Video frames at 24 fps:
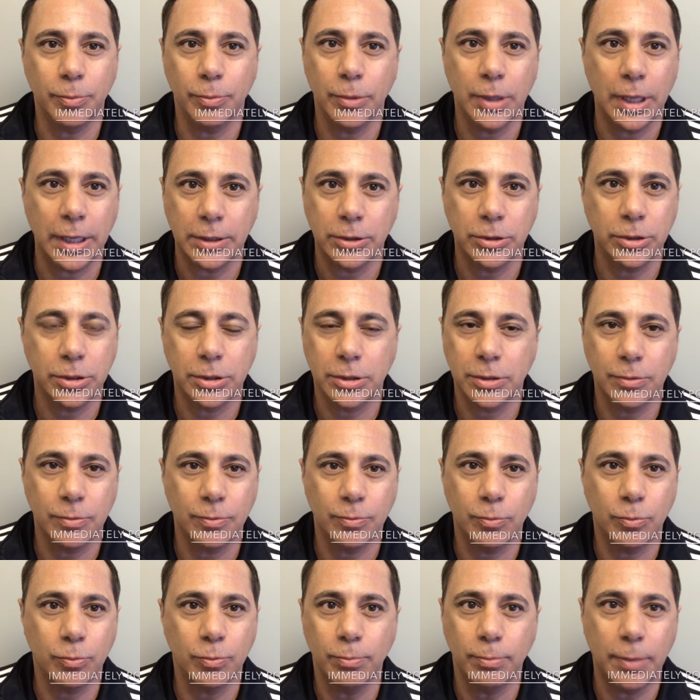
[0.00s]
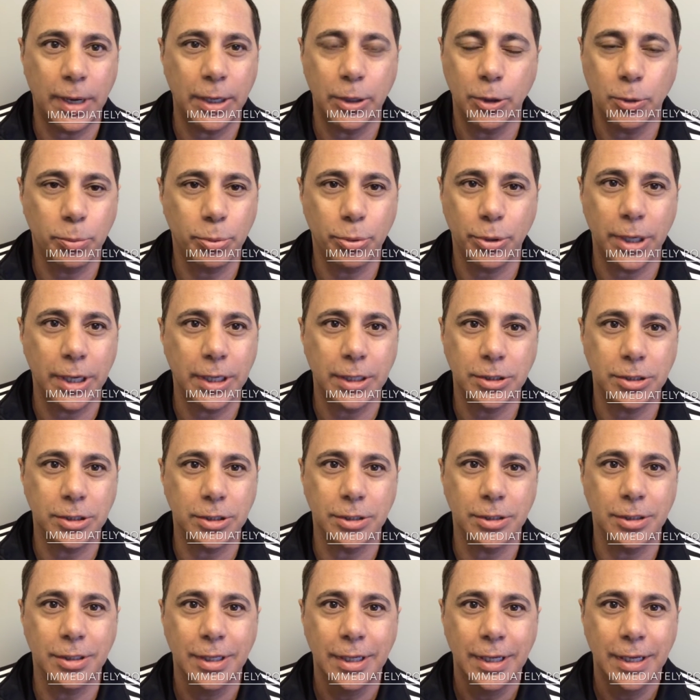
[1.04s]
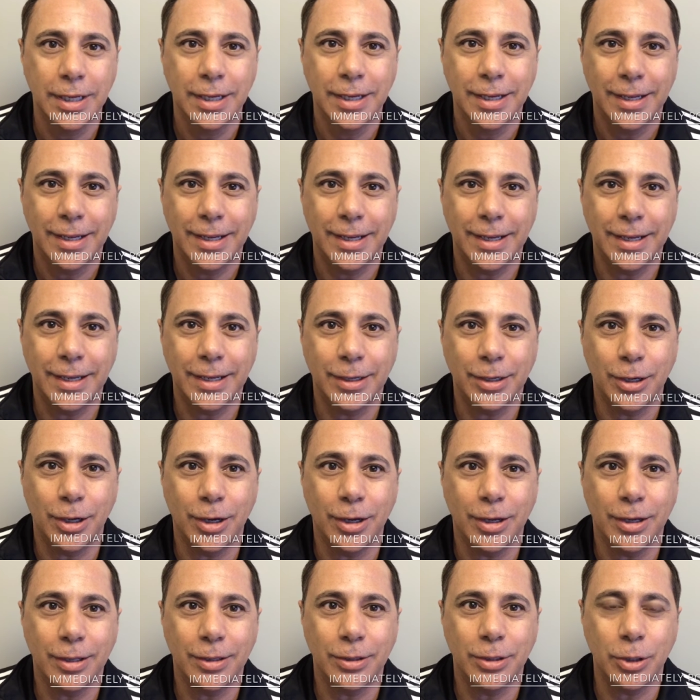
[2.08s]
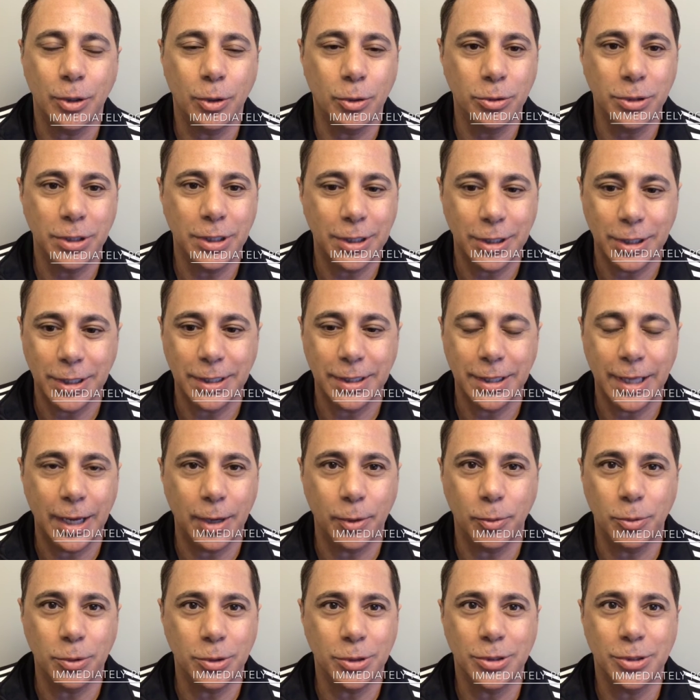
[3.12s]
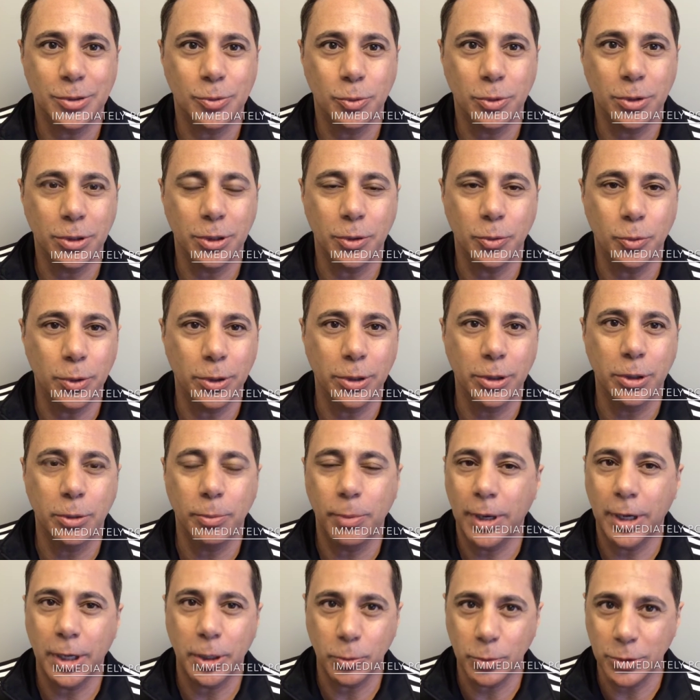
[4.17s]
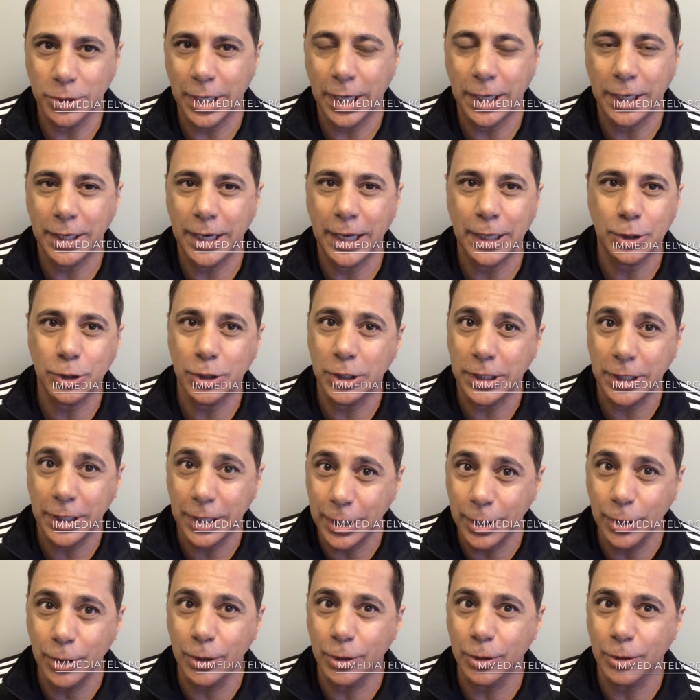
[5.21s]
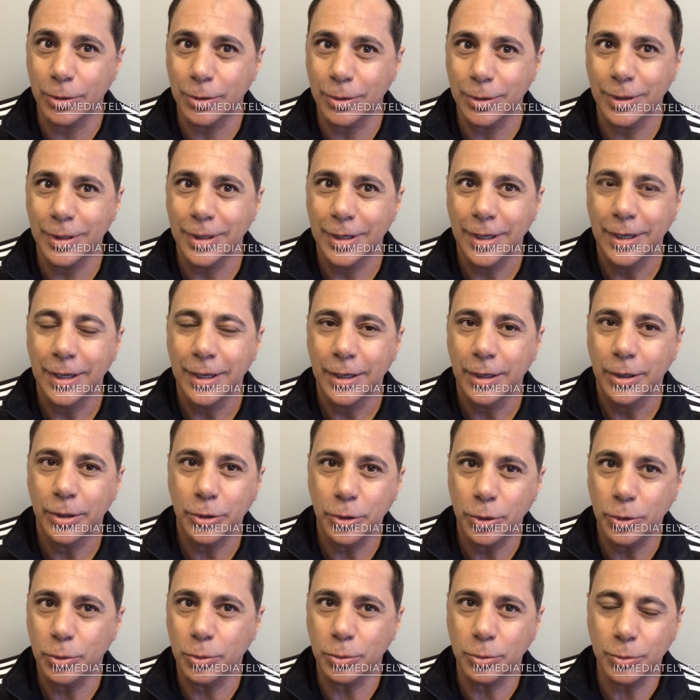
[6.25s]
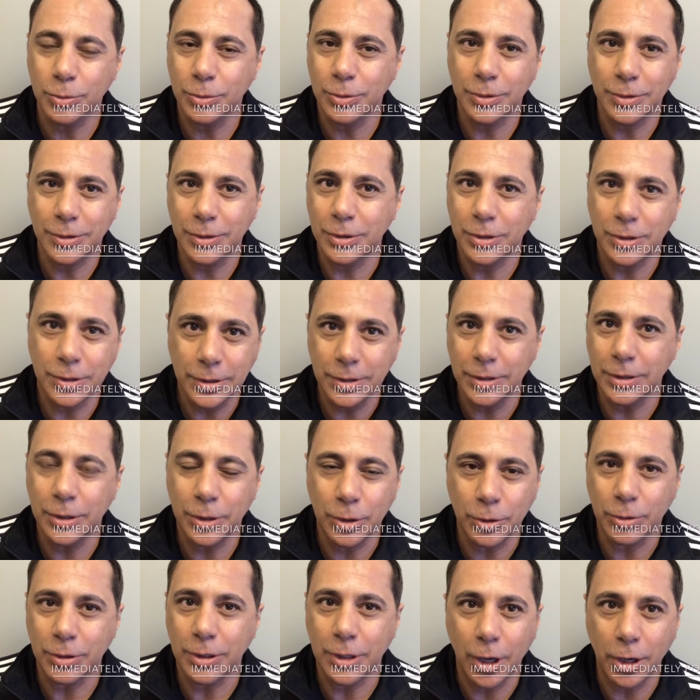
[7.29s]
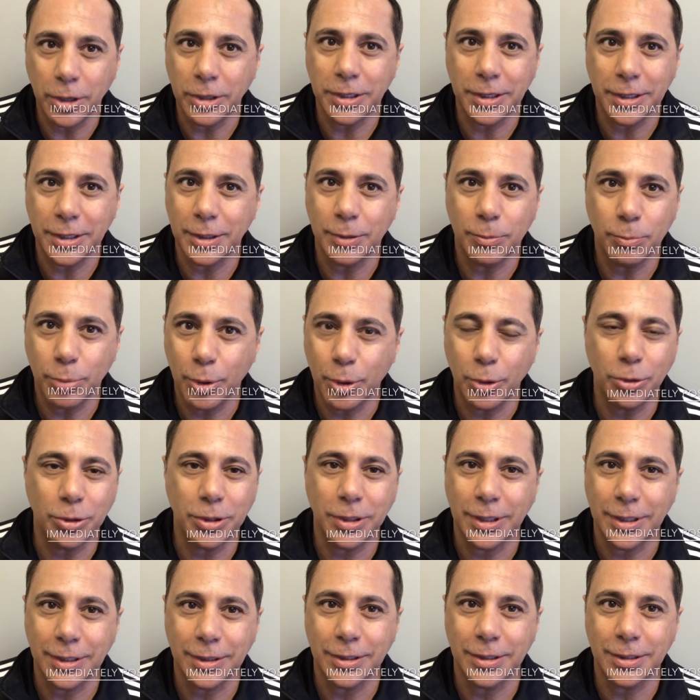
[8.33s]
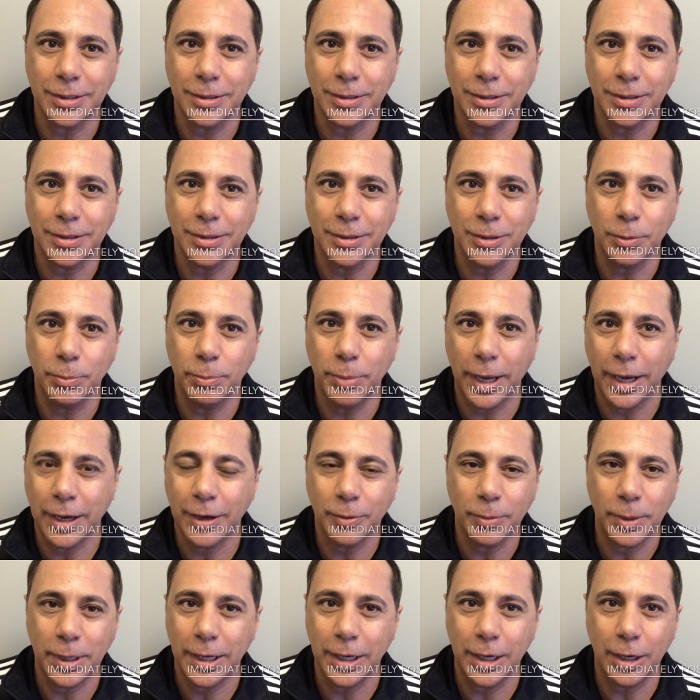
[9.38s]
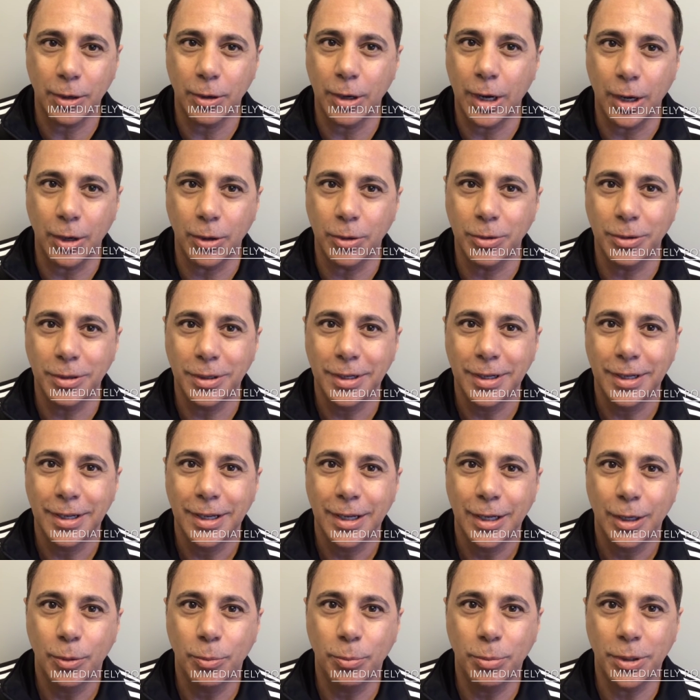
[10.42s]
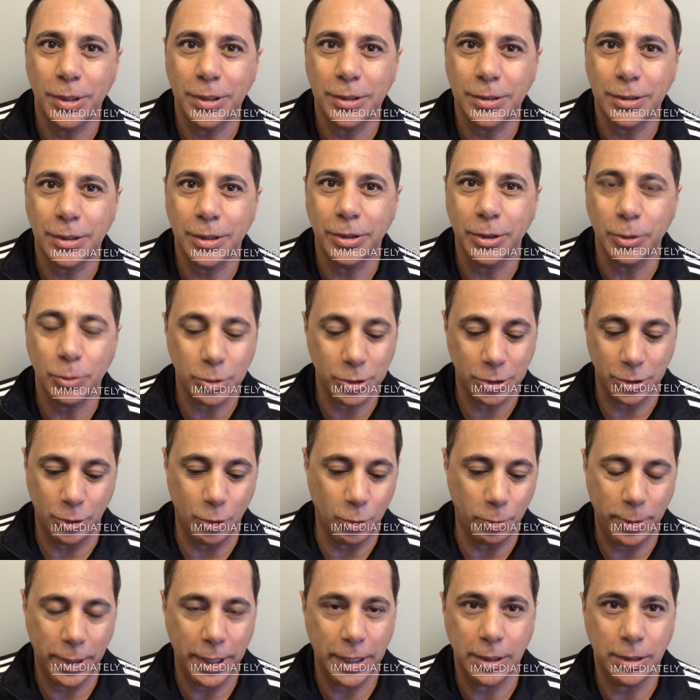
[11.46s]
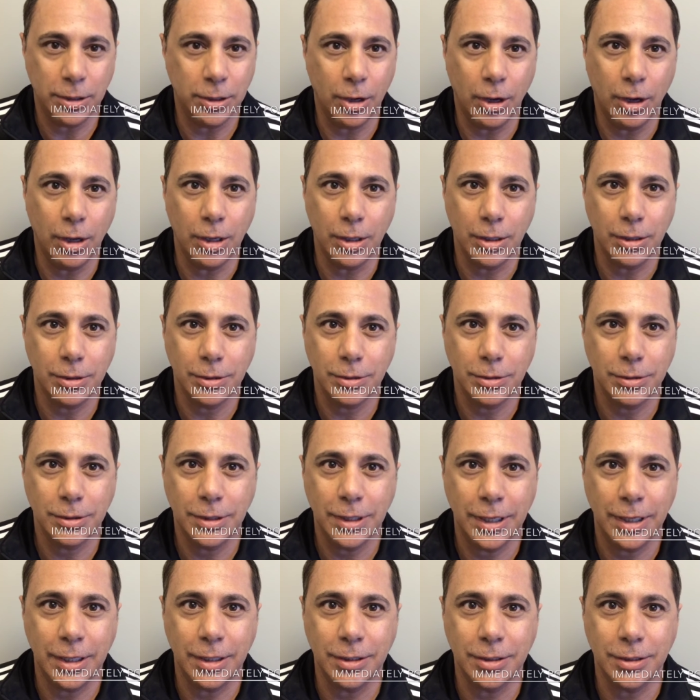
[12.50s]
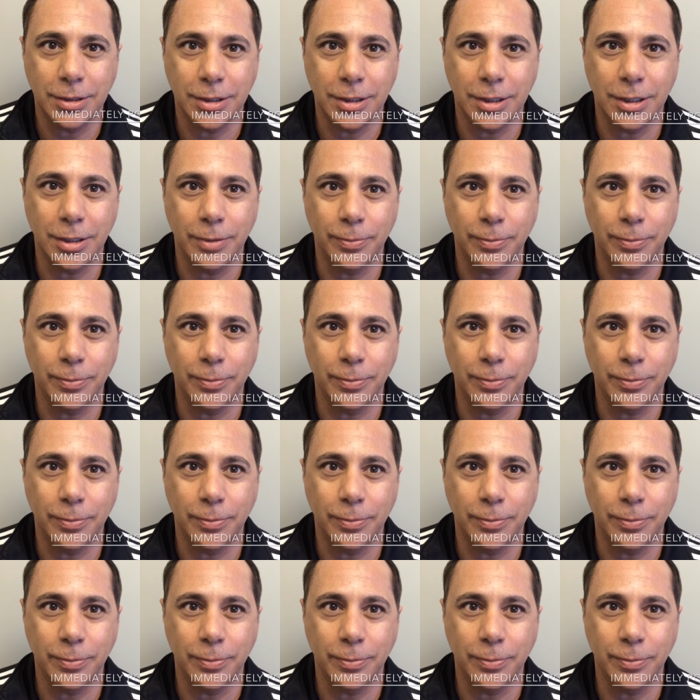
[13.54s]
like just minor pricks, and the only thing that was really weird about it was I could actually hear you cutting and pulling the back of my hair out, but there was no pain at all. And